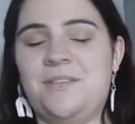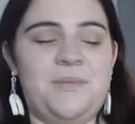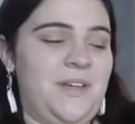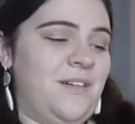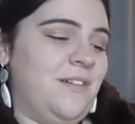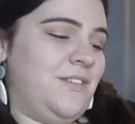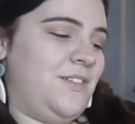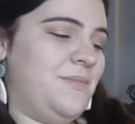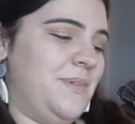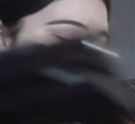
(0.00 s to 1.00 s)
oh my
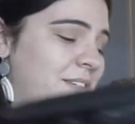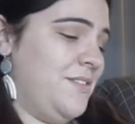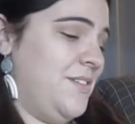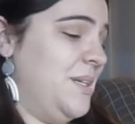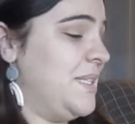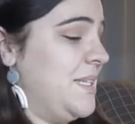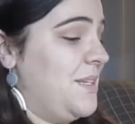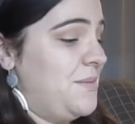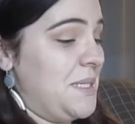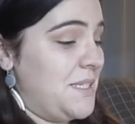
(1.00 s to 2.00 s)
gosh. My teacher keeps
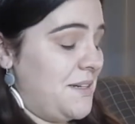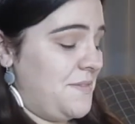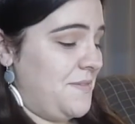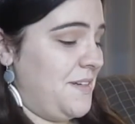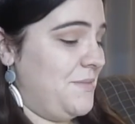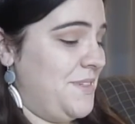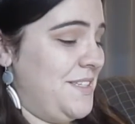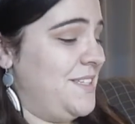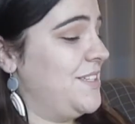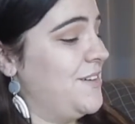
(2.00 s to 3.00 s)
sending me stuff, and I'm just
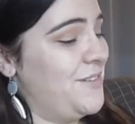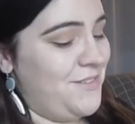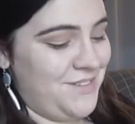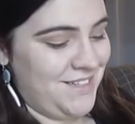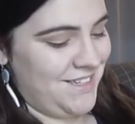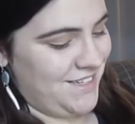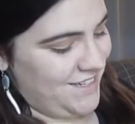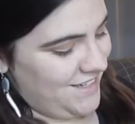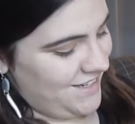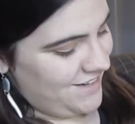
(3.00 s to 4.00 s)
so,
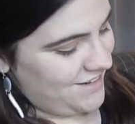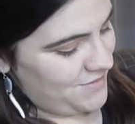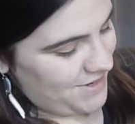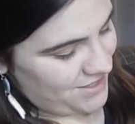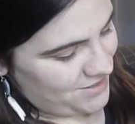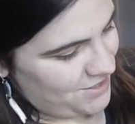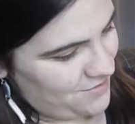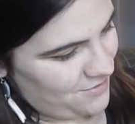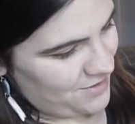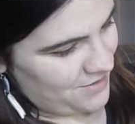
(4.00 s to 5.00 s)
oh my gosh, I'm so
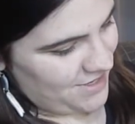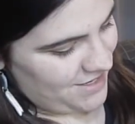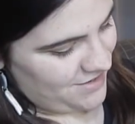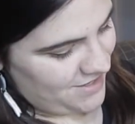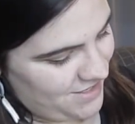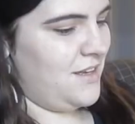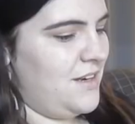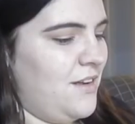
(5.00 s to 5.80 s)
overwhelmed right now. And it